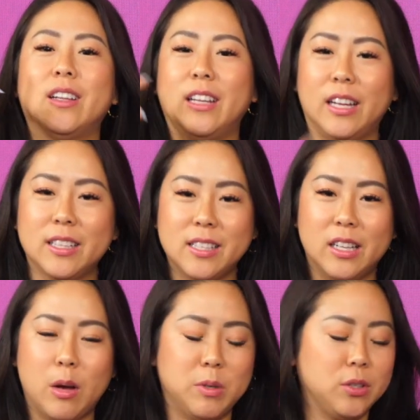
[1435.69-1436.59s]
The link is
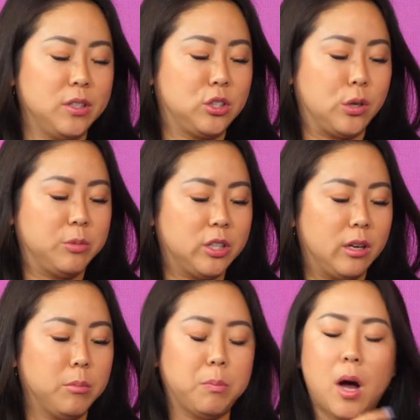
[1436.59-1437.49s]
in the episode
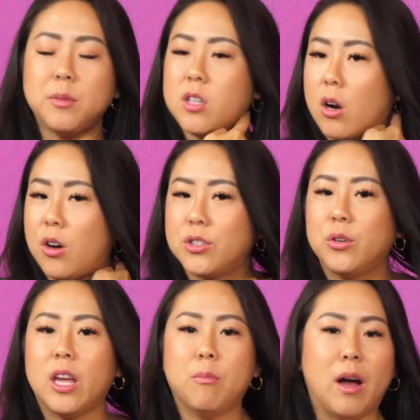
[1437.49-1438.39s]
description. But POPSTAR
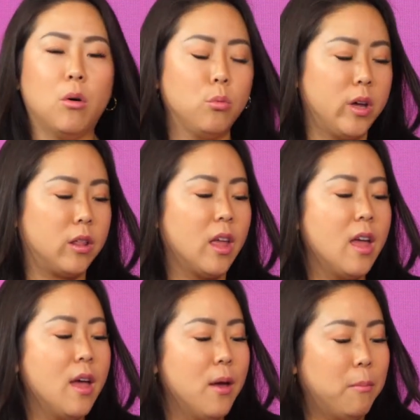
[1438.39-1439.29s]
also came out with
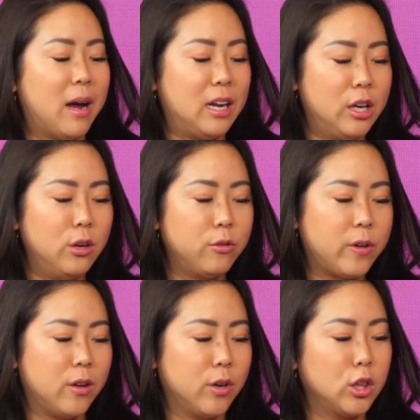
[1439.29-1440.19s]
my new
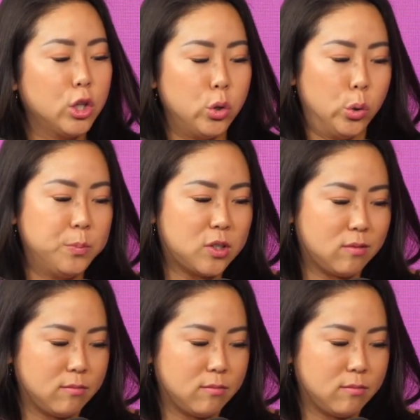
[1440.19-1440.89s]
favorite lubes,